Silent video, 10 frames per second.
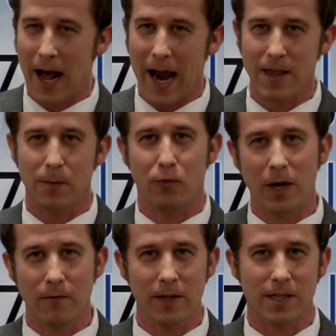And I had the
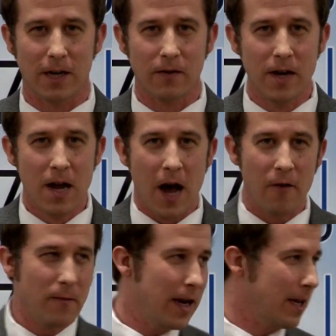privilege of
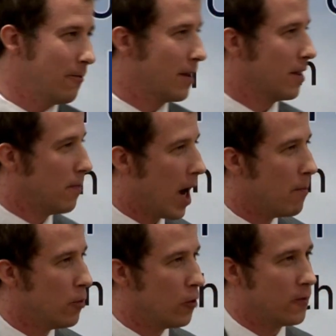meeting with
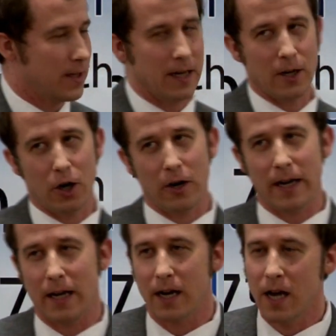Imam Mufti and
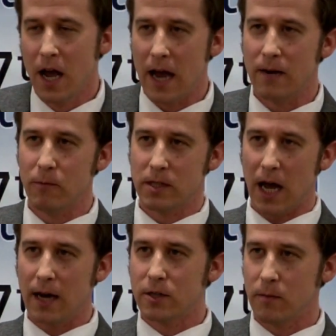learning and with
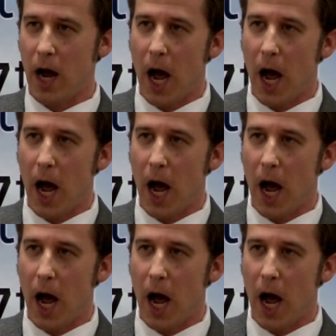Dr.